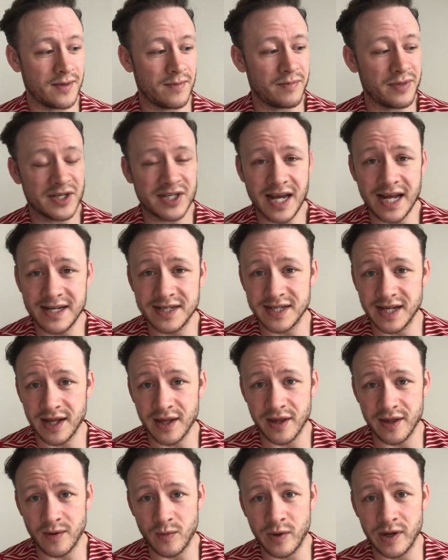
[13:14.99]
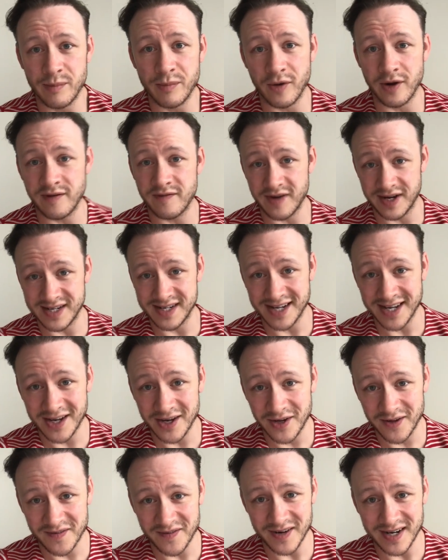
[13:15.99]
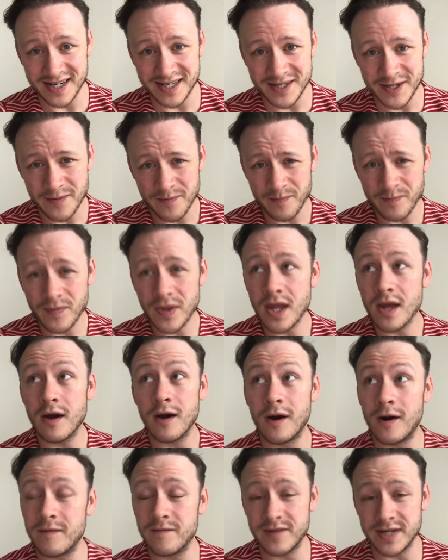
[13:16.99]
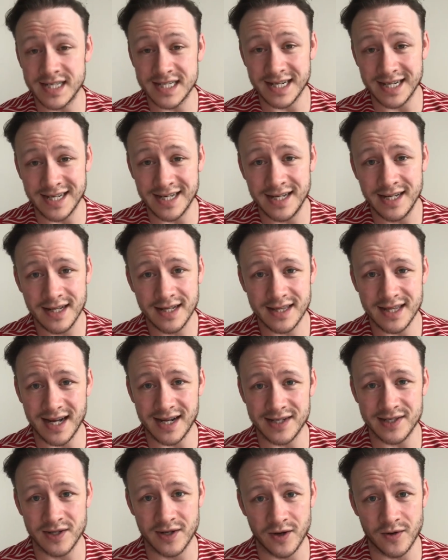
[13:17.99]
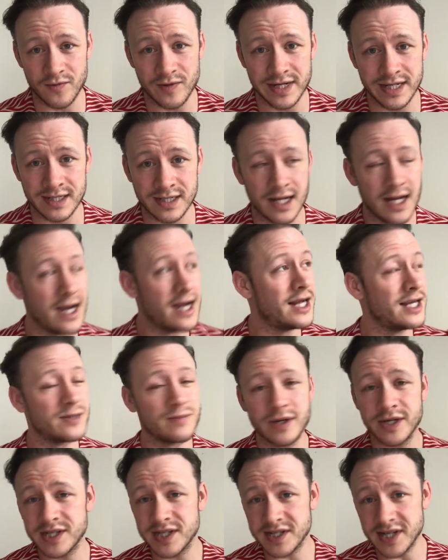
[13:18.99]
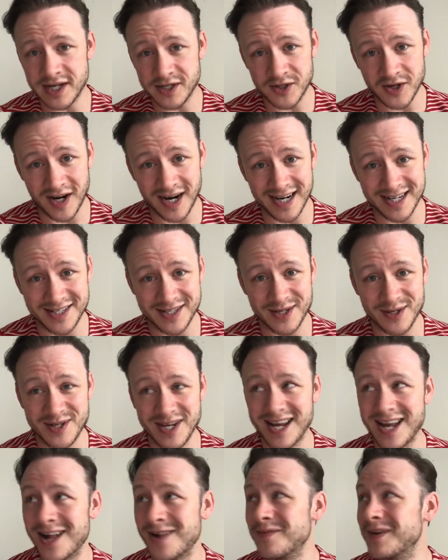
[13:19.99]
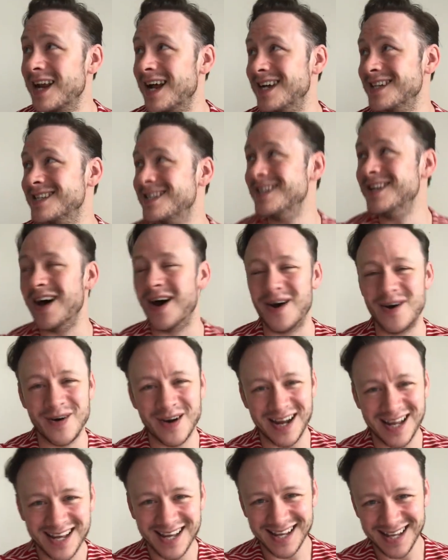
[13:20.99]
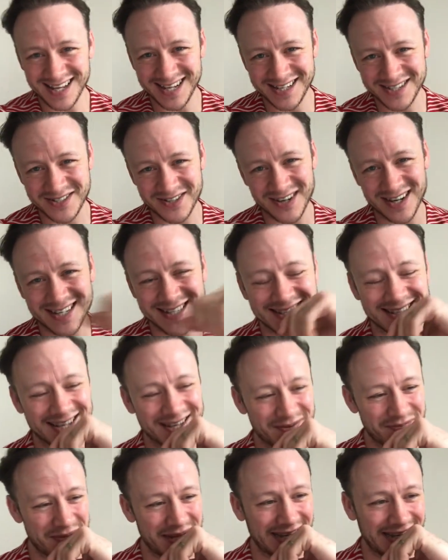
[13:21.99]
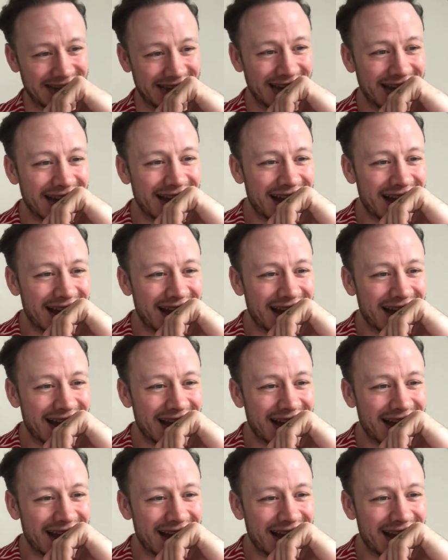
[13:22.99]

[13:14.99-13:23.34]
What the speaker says: pretending that we're boyfriend and girlfriend, obviously that's not real. As much as I tried, Susan Calman has no interest in me.